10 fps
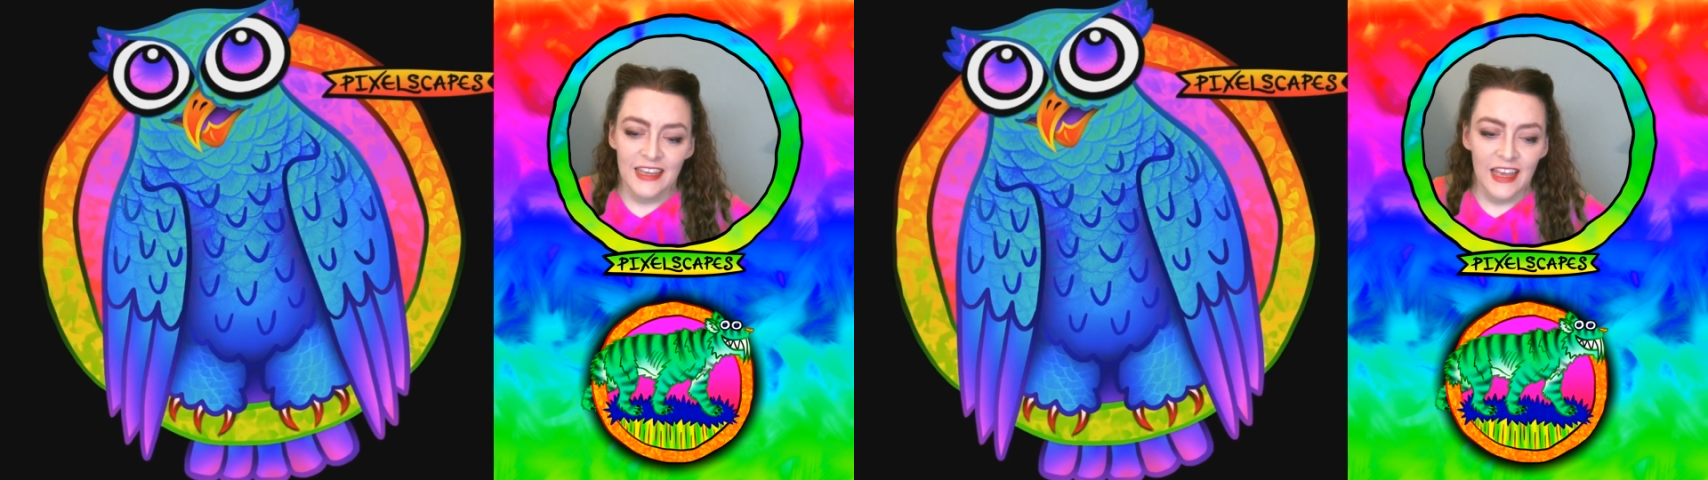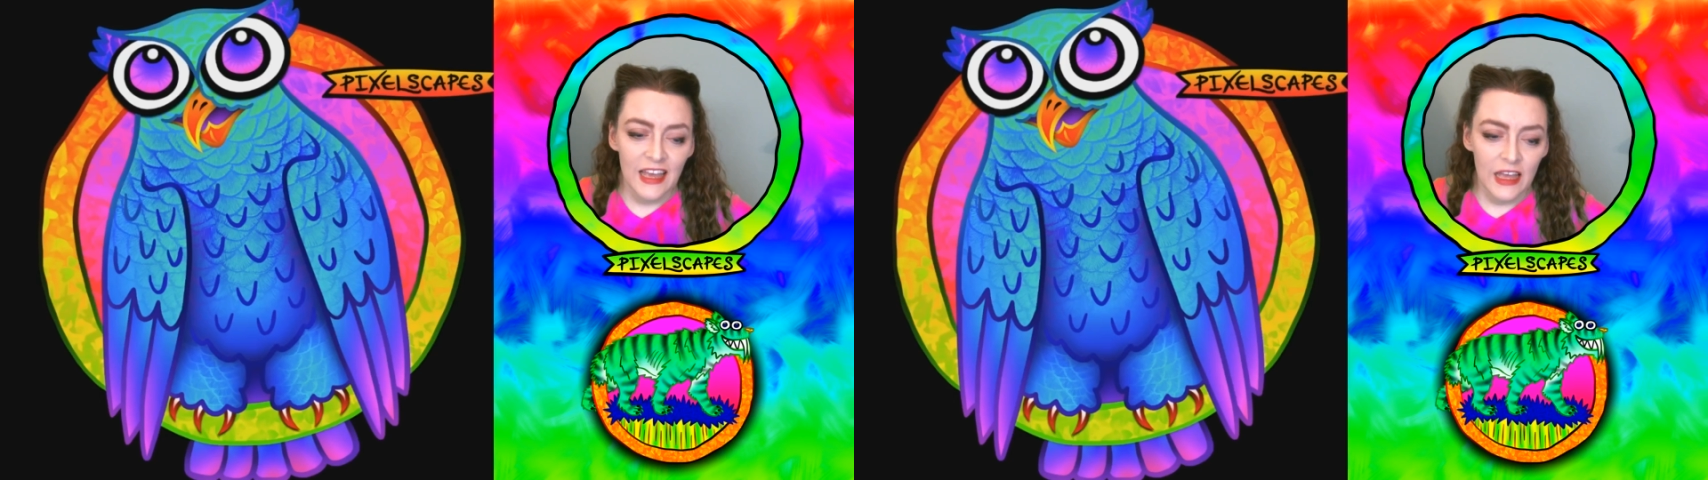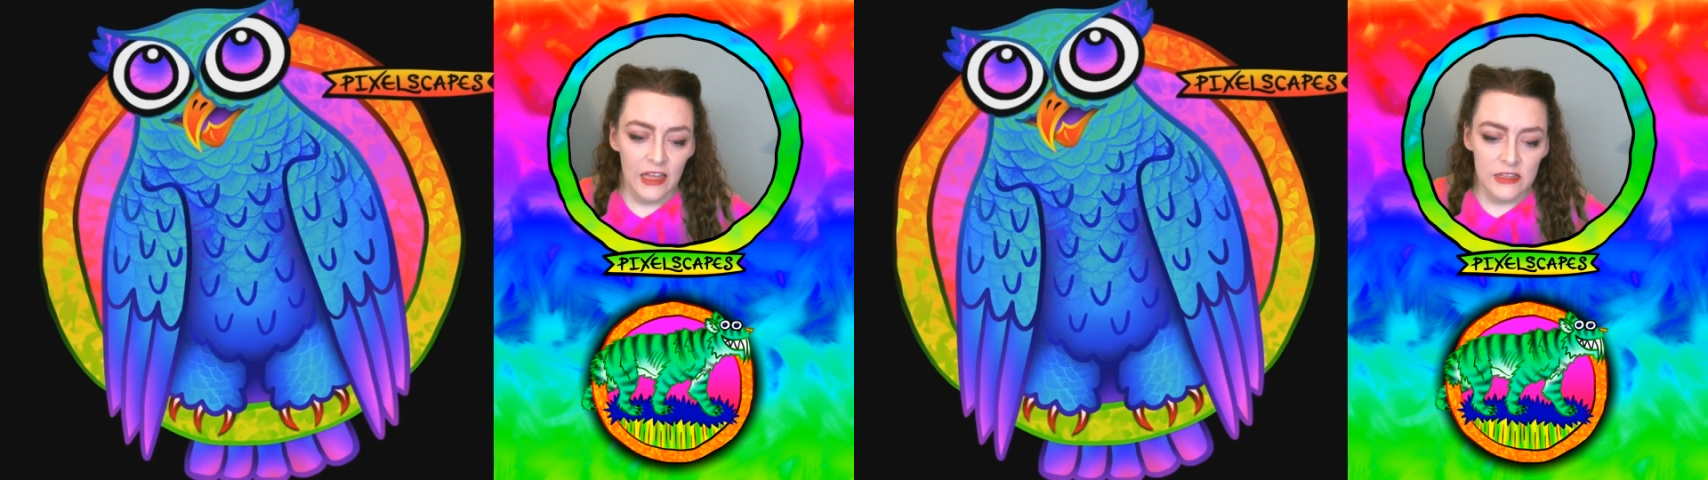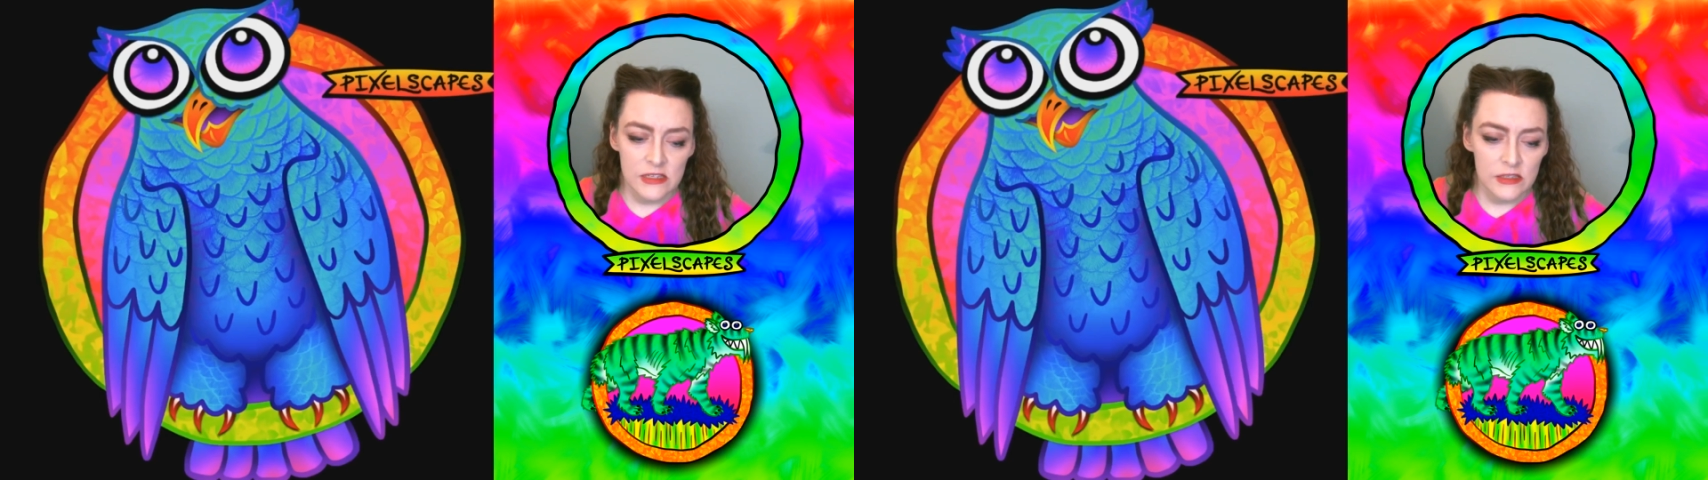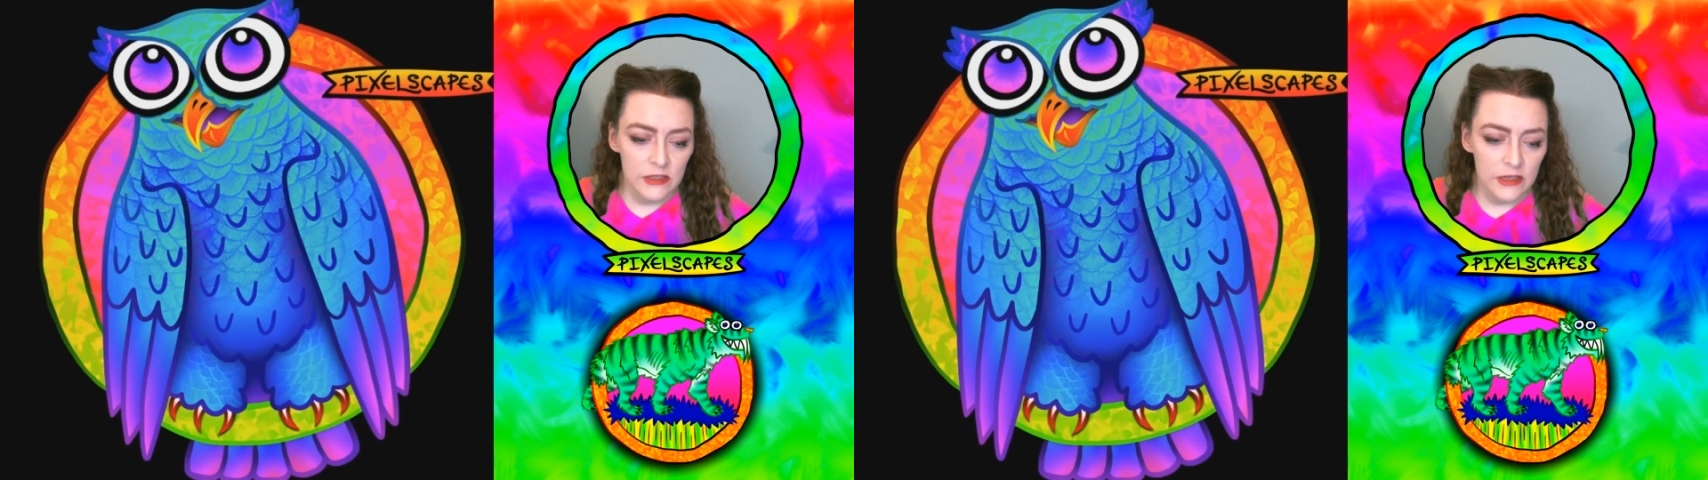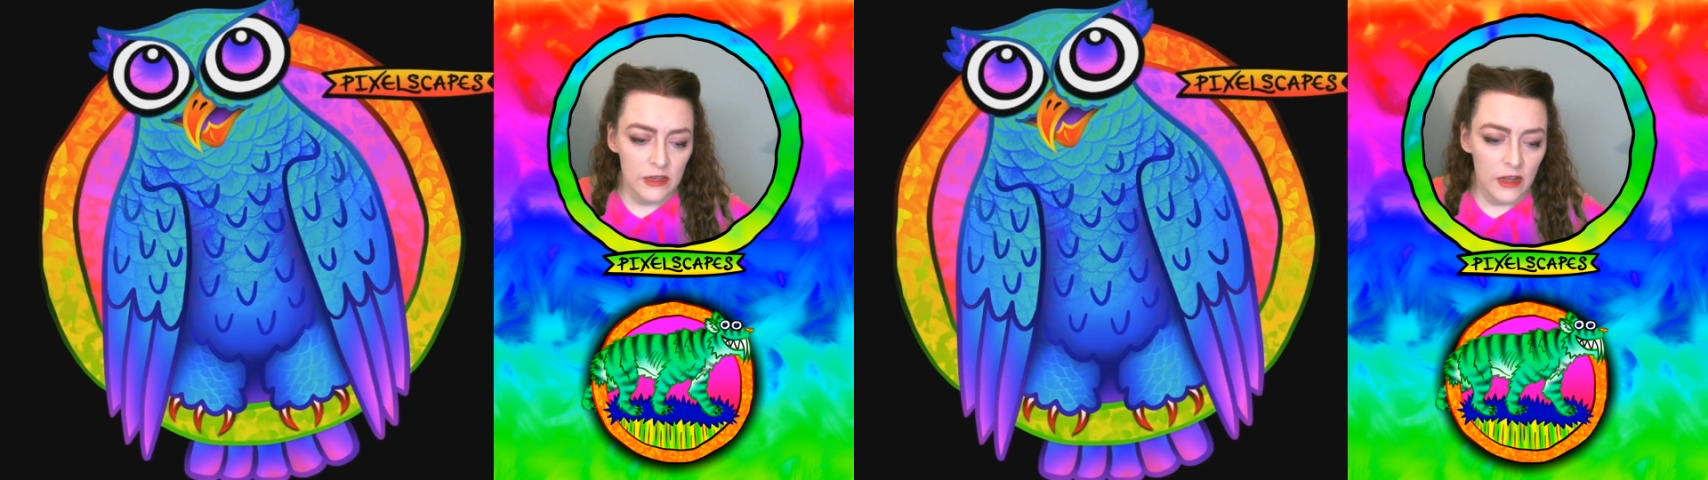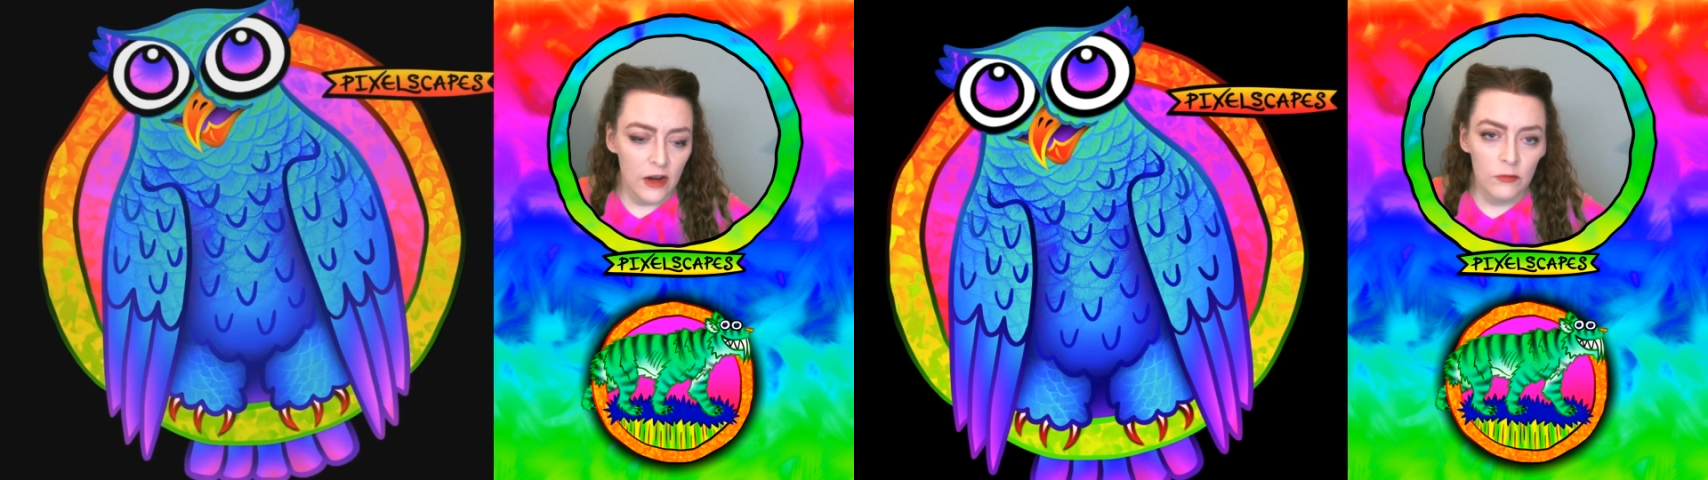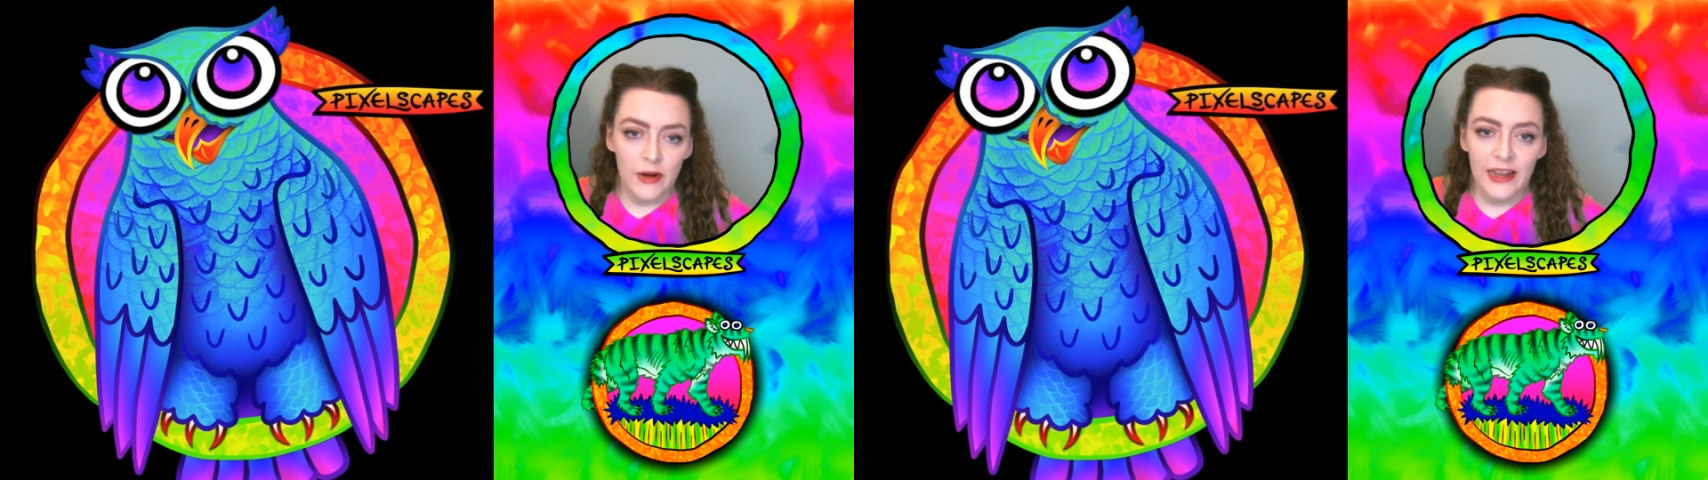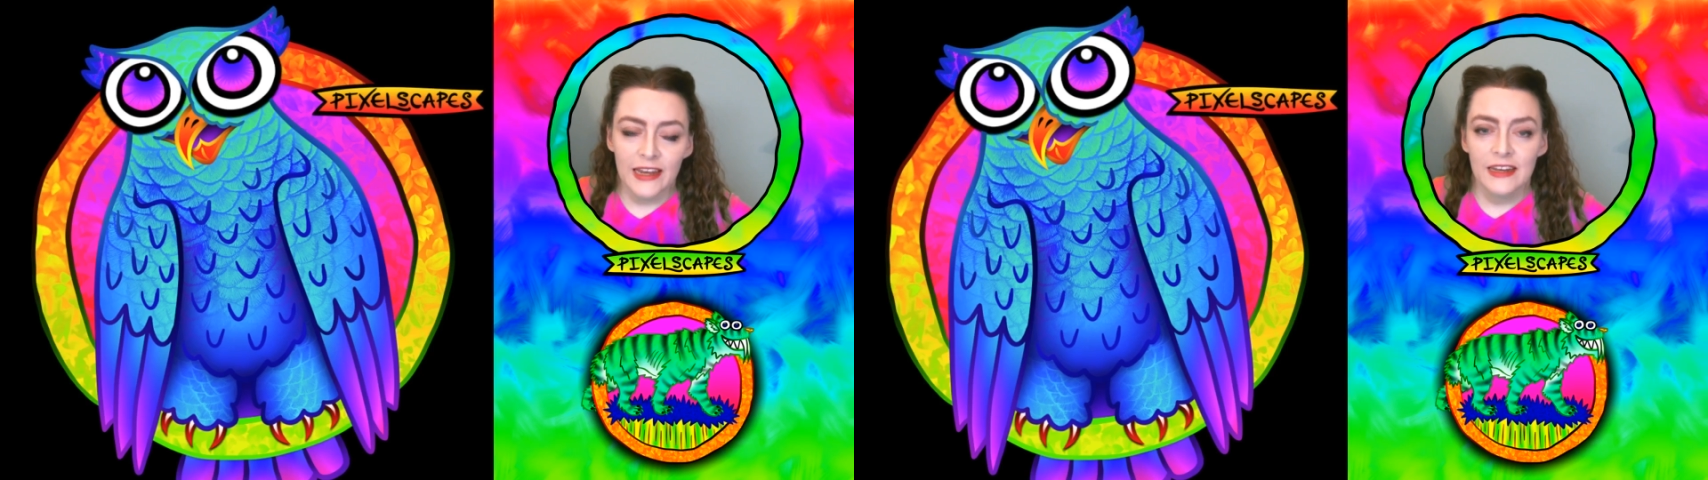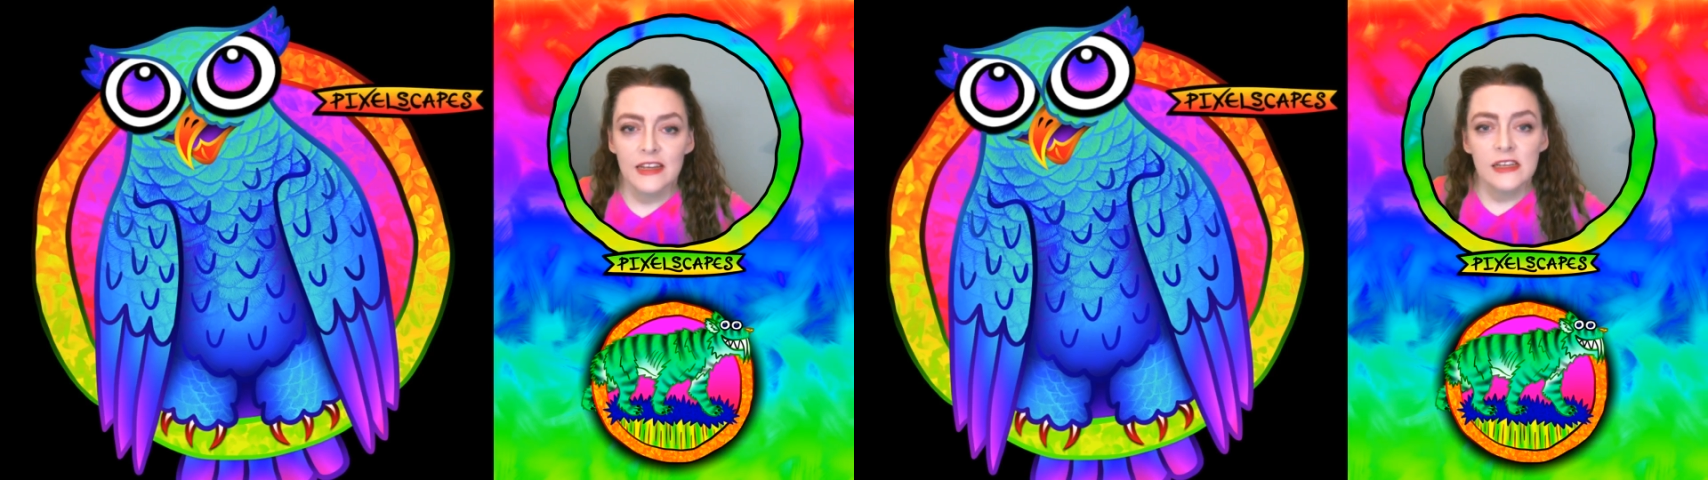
Excellent. All right.